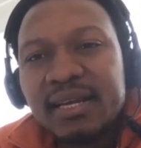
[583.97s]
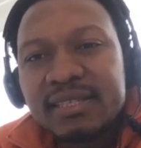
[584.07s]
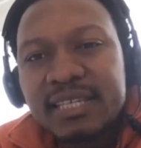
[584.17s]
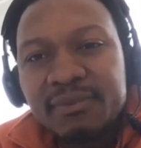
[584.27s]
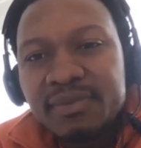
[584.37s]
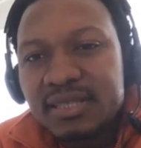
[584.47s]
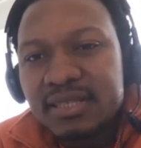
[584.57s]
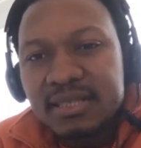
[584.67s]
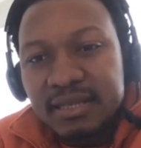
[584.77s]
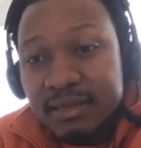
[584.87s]

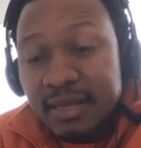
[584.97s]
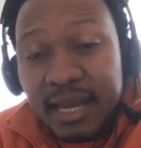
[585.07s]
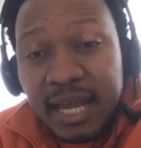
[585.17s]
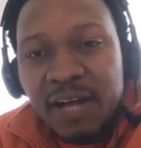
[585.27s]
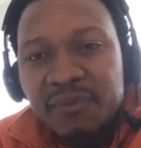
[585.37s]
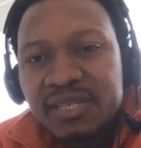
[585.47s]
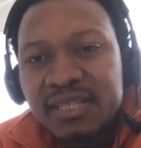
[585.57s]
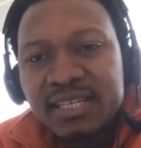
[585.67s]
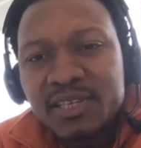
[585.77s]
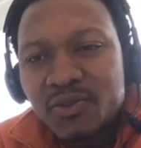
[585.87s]
teams kind of helps,
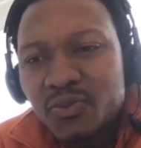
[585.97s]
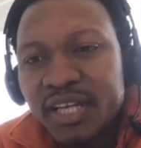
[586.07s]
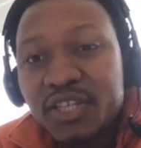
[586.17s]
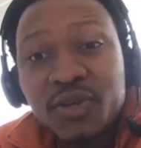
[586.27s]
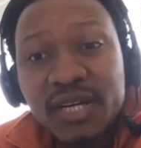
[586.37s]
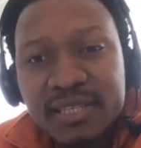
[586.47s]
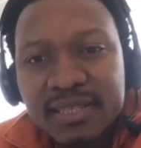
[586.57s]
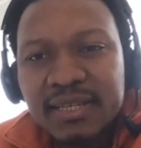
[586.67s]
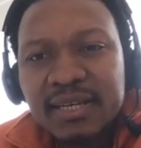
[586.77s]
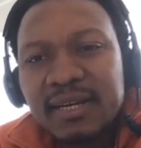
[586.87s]
and this is where
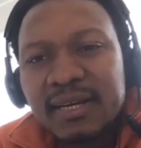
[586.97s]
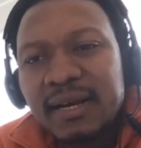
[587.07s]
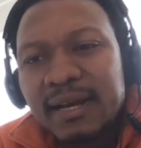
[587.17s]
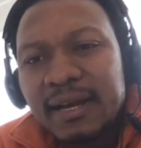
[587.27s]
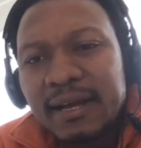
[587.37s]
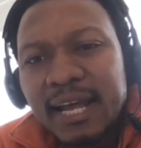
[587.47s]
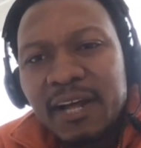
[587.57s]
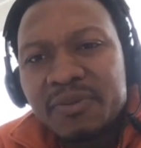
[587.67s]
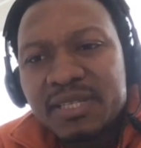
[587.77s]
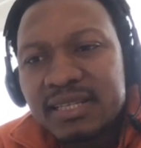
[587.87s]
trust
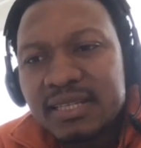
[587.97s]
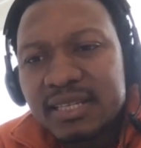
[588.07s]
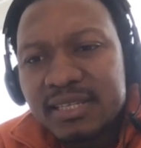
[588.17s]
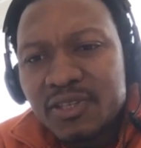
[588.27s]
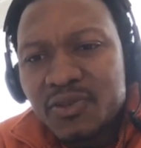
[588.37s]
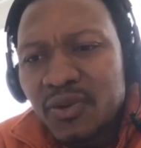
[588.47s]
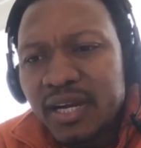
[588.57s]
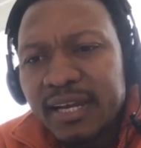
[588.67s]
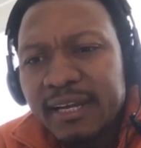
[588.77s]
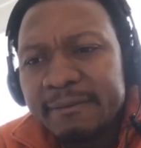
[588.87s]
helps, and this is
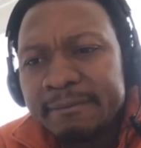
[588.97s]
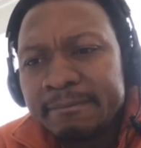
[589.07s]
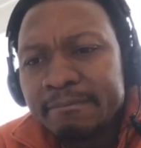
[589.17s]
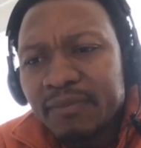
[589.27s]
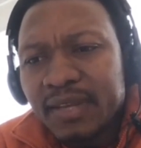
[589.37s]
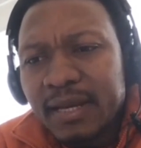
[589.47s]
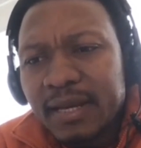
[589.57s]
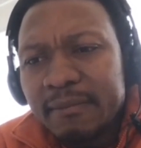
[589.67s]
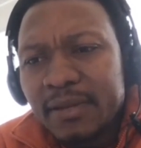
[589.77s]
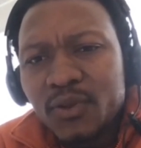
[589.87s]
where
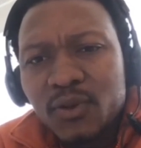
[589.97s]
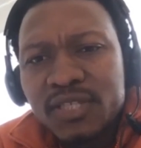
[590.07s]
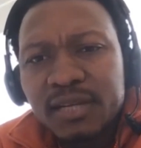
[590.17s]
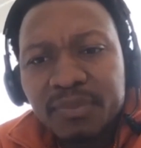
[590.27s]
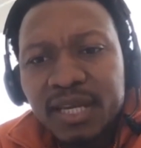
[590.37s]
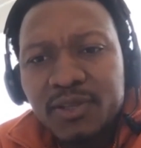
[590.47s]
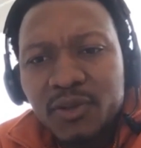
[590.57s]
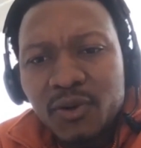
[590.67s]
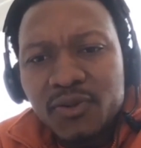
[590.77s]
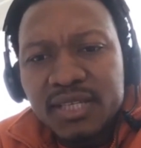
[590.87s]
those that make
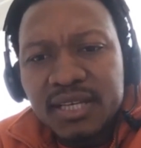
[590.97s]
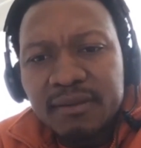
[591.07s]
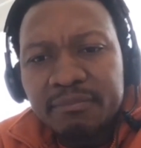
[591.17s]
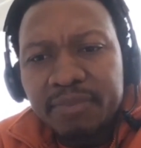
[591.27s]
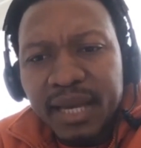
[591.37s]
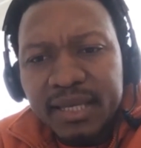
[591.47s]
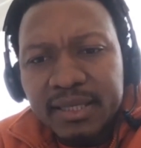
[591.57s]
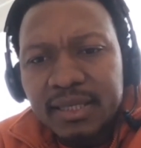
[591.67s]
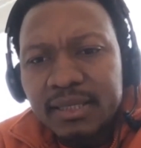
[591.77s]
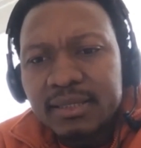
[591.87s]
those
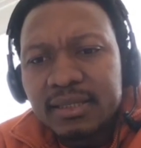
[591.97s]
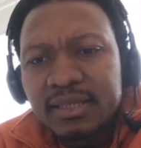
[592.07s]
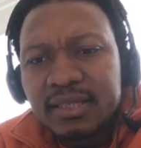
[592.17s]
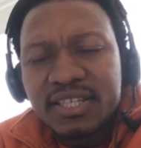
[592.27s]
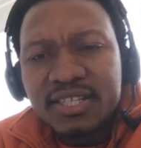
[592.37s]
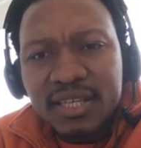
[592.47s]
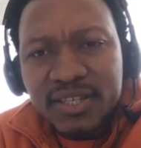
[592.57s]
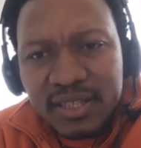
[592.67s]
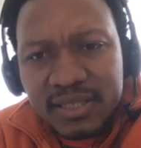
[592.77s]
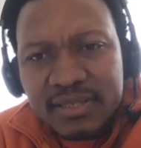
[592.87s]
banking
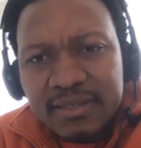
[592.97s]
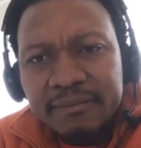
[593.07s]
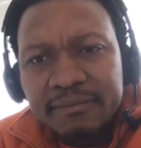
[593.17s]
decisions,